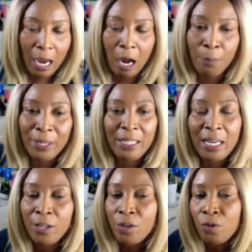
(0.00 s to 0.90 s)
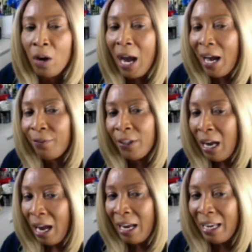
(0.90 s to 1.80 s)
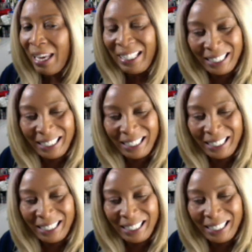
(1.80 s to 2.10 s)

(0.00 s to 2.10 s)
How many of you have an